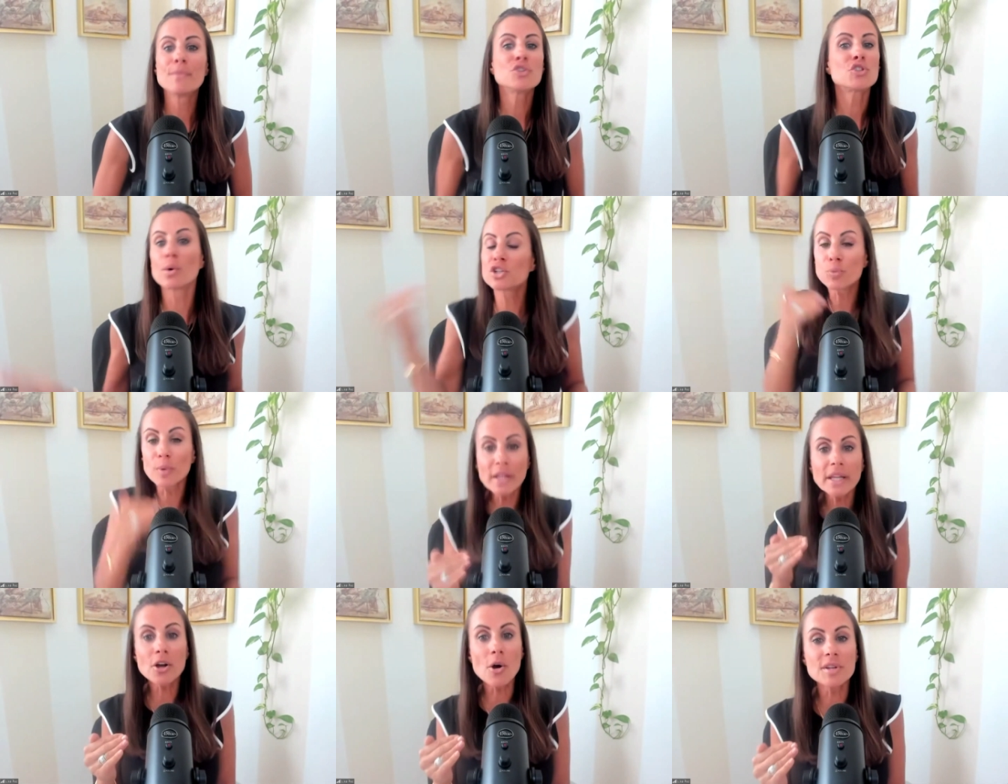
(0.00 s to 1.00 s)
So it's
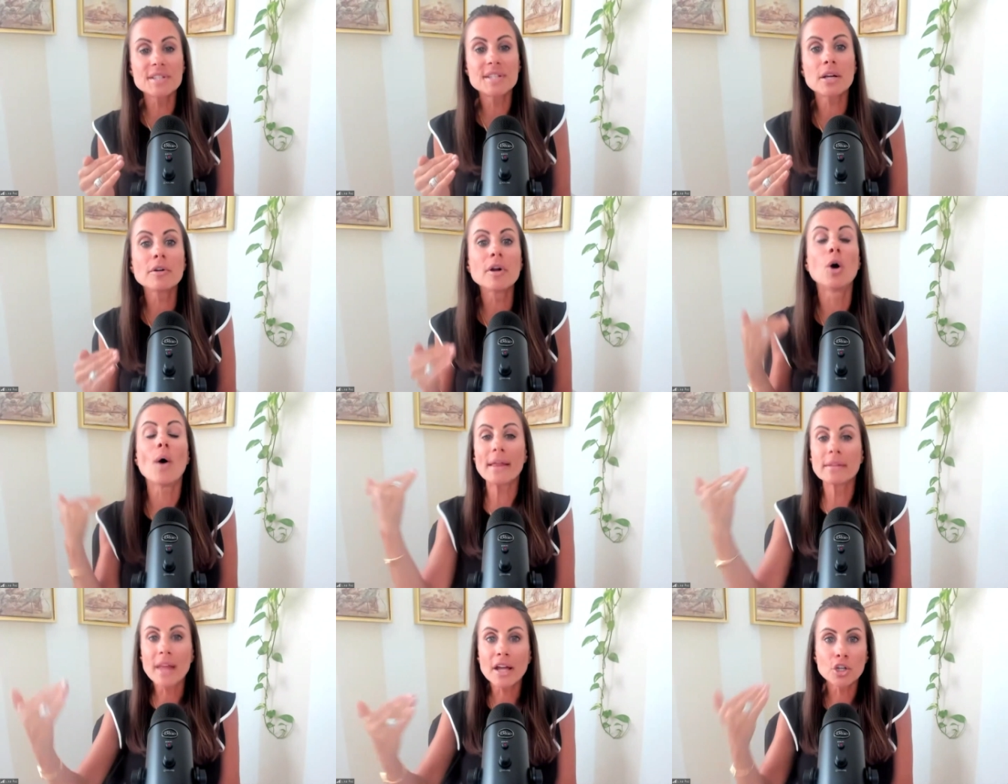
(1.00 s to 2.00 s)
really go to zero
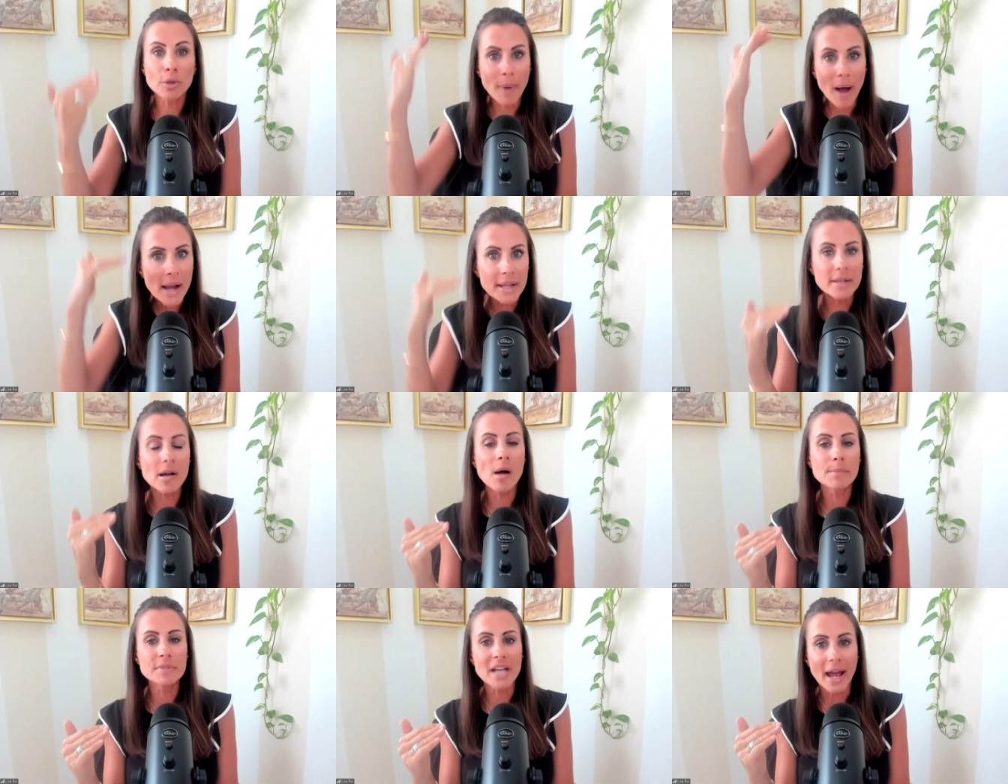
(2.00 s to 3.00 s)
and let your body
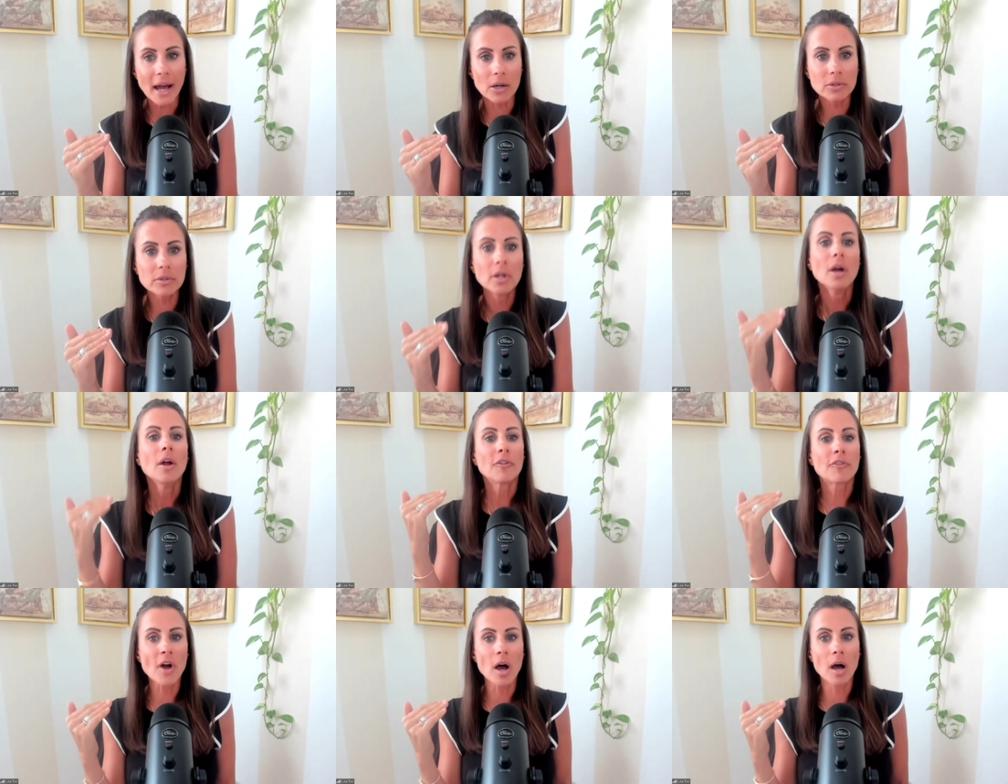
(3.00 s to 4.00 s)
come down
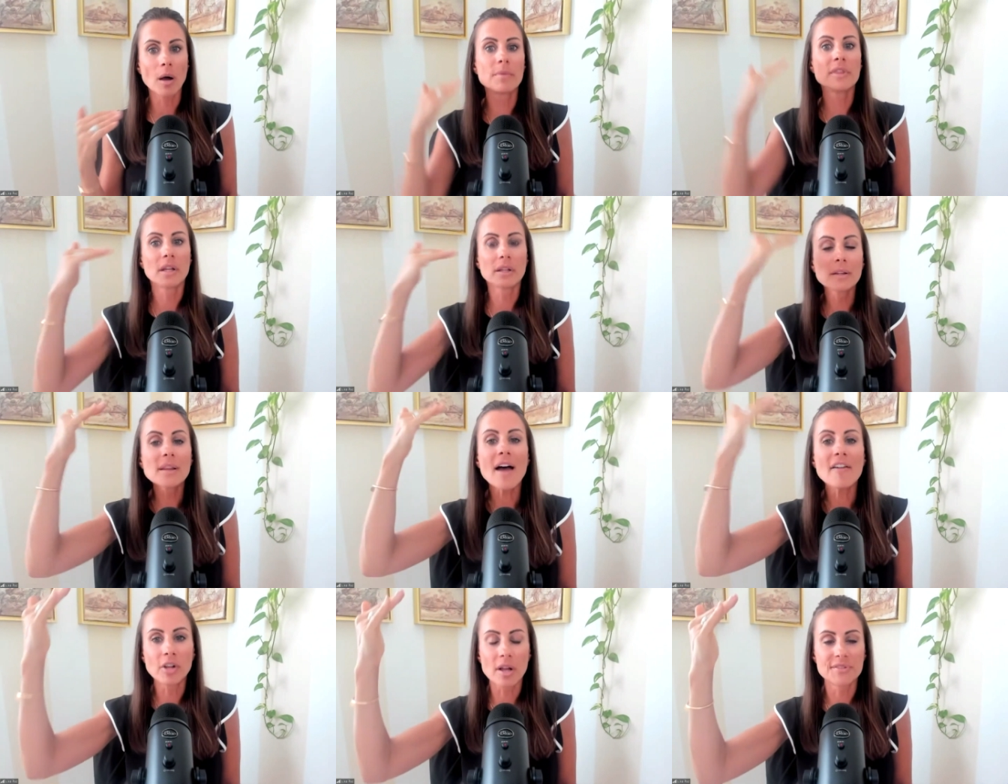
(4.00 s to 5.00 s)
from the
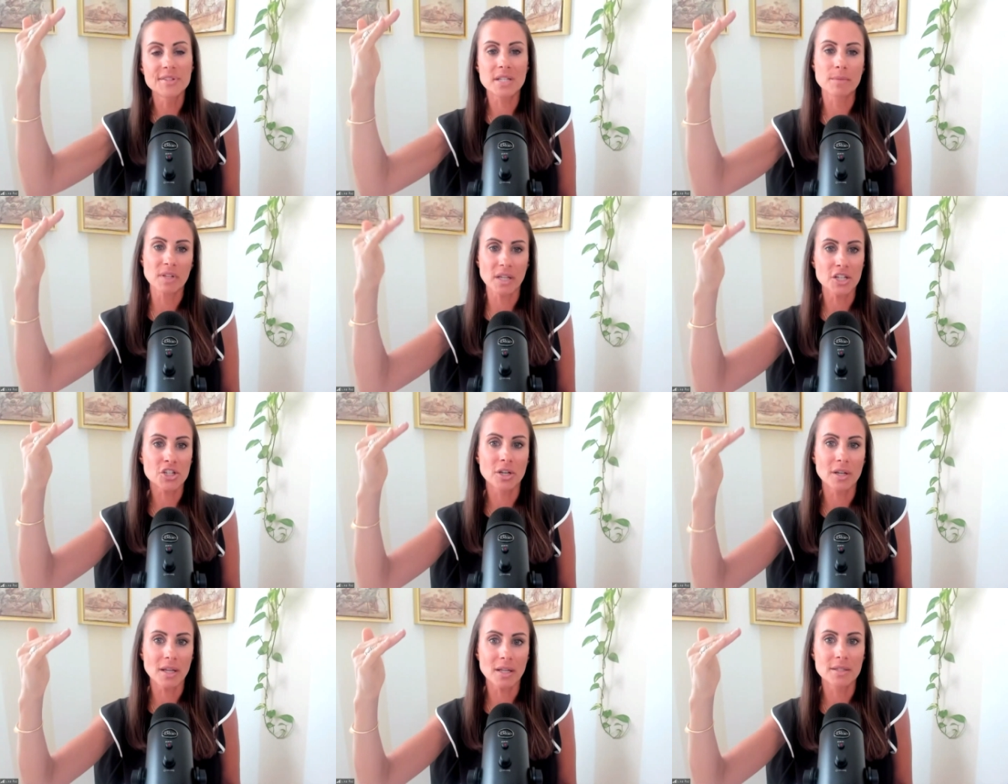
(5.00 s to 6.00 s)
level of stimulation
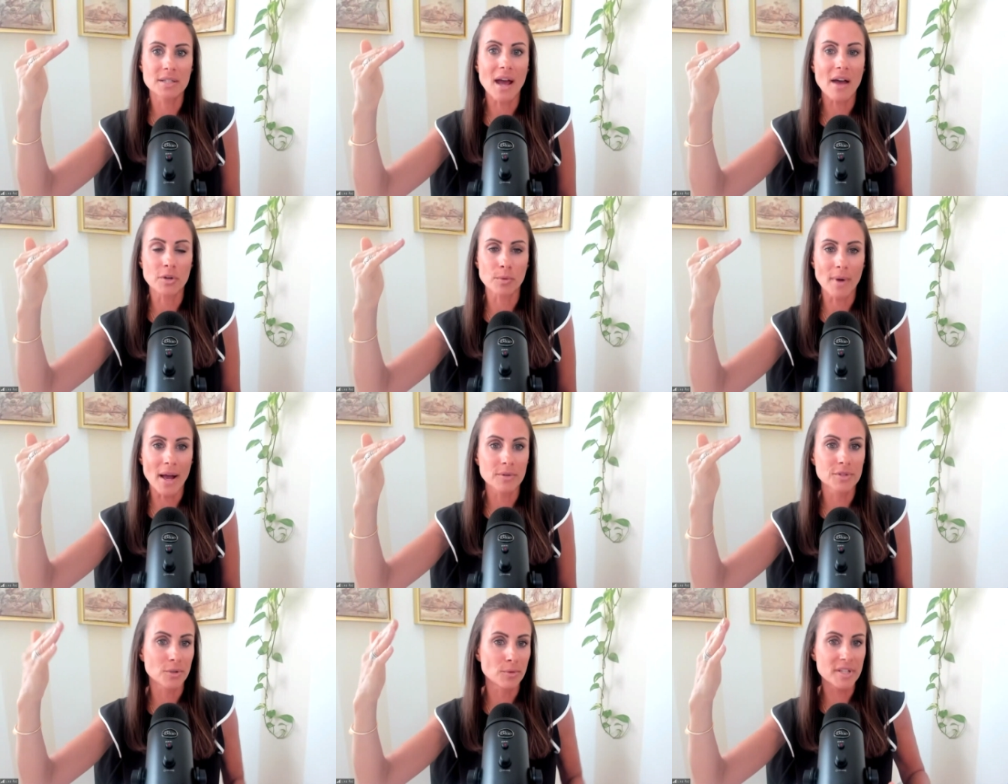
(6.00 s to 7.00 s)
it needs to have an
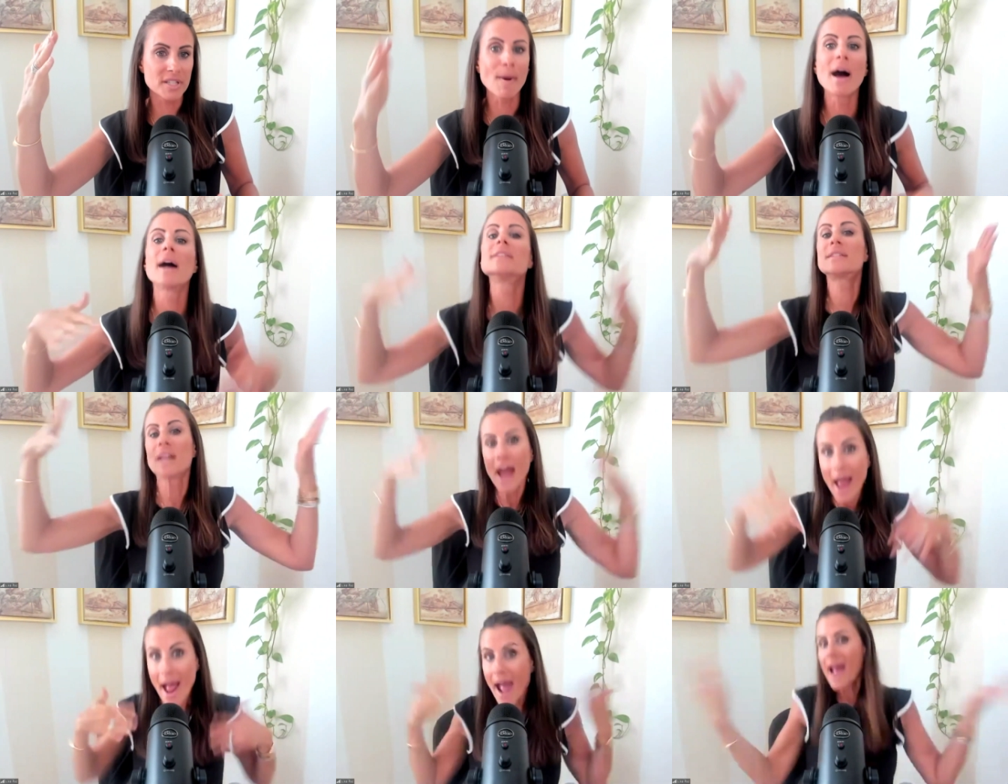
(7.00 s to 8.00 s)
arousal response,
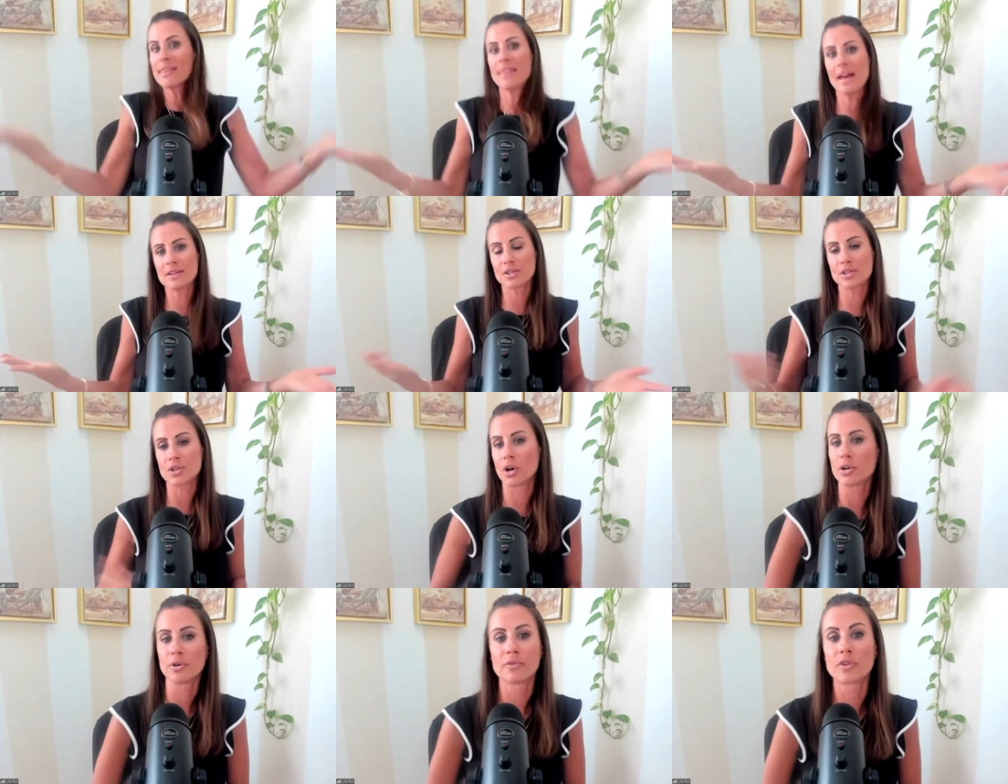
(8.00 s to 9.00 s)
and then
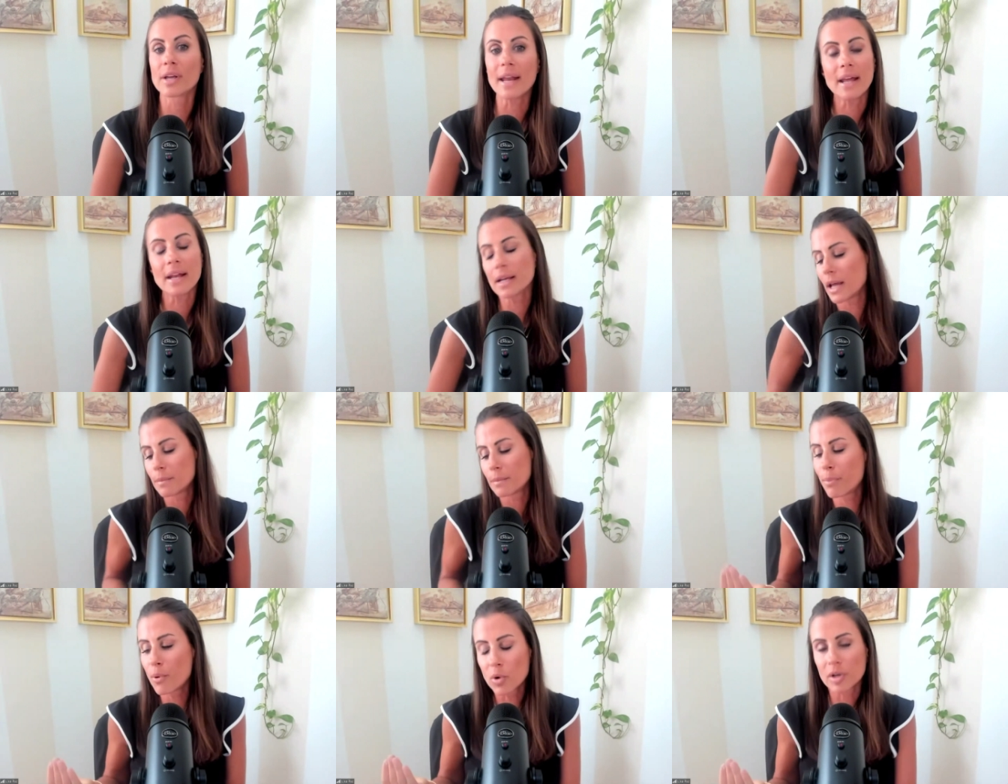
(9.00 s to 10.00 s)
start over again. And again,
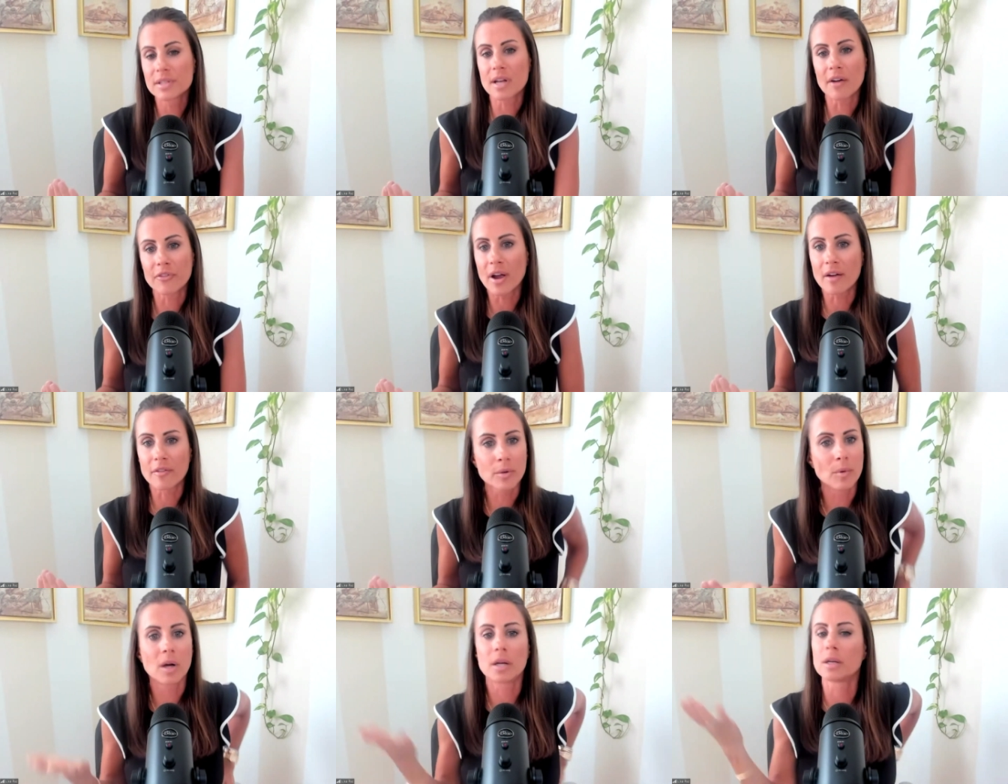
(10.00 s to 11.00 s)
porn is not for
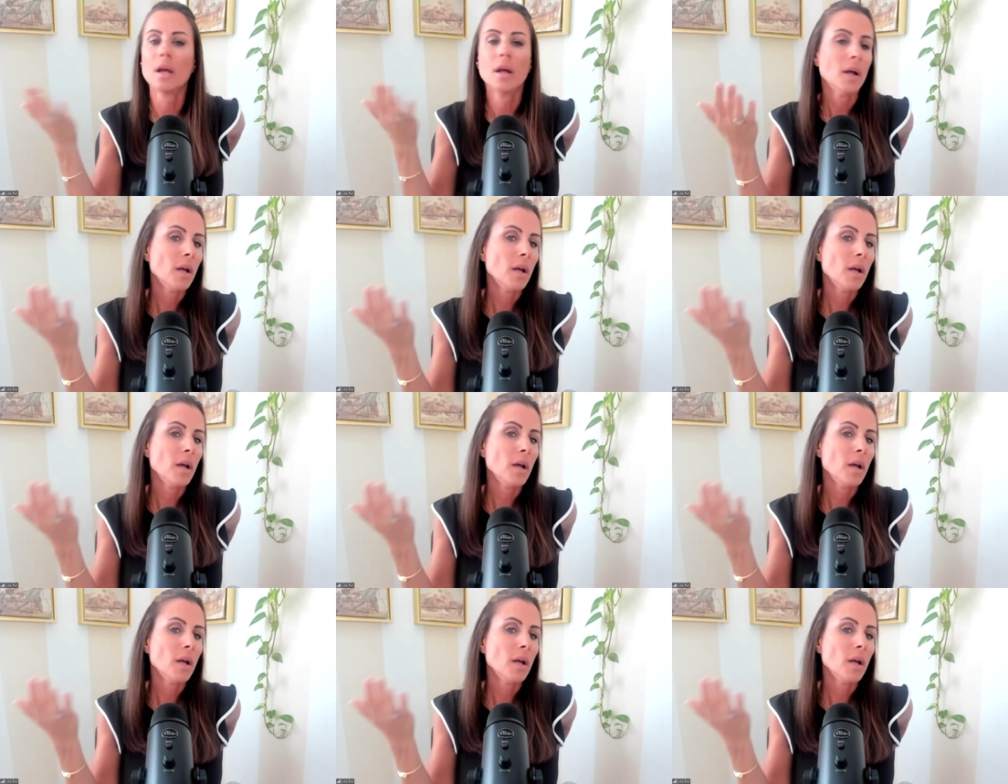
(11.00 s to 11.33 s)
everyone,